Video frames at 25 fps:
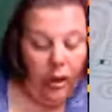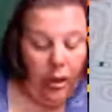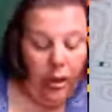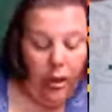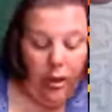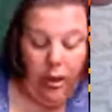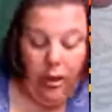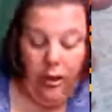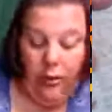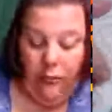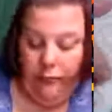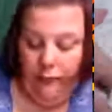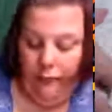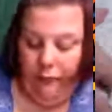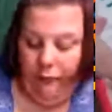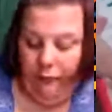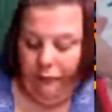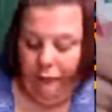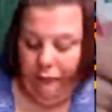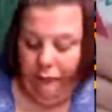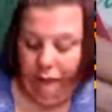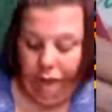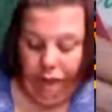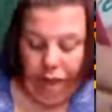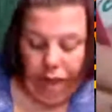um,
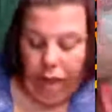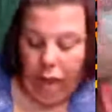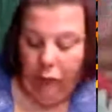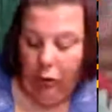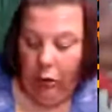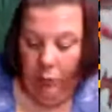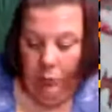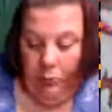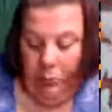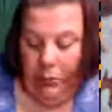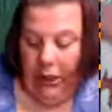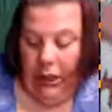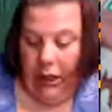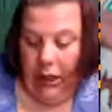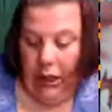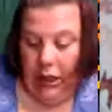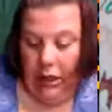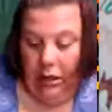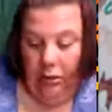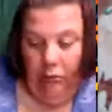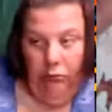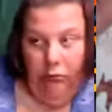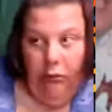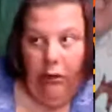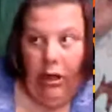be
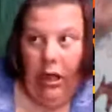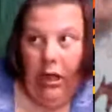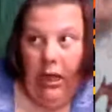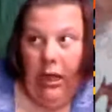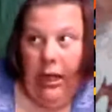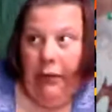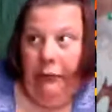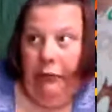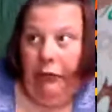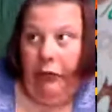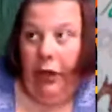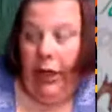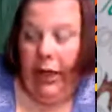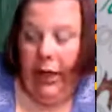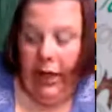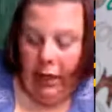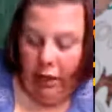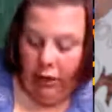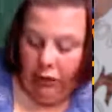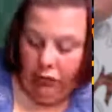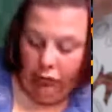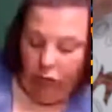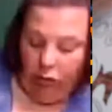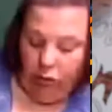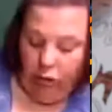it
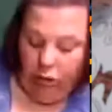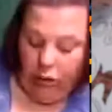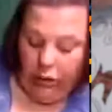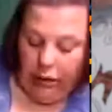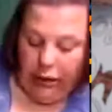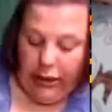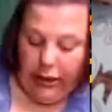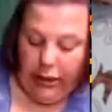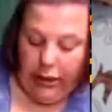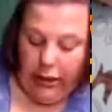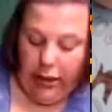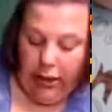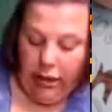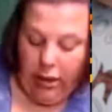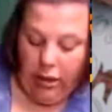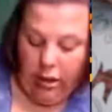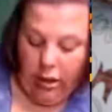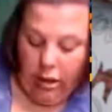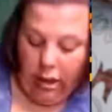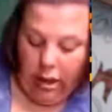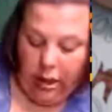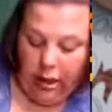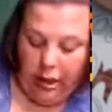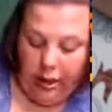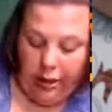freehand drawing
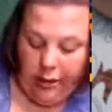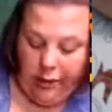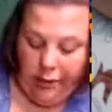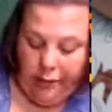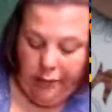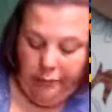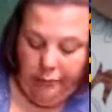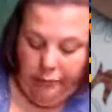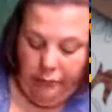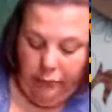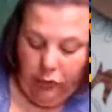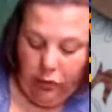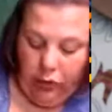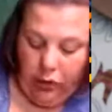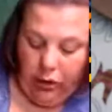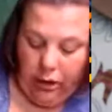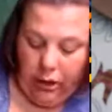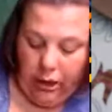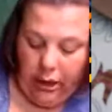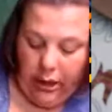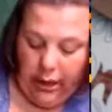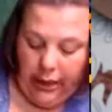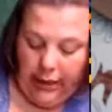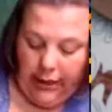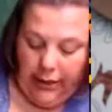
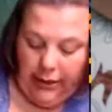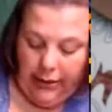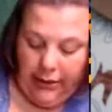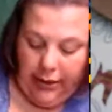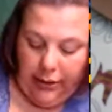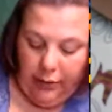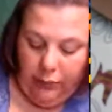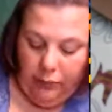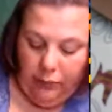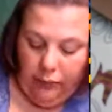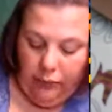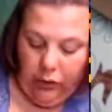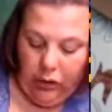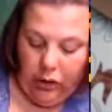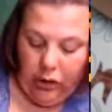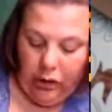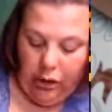or anything,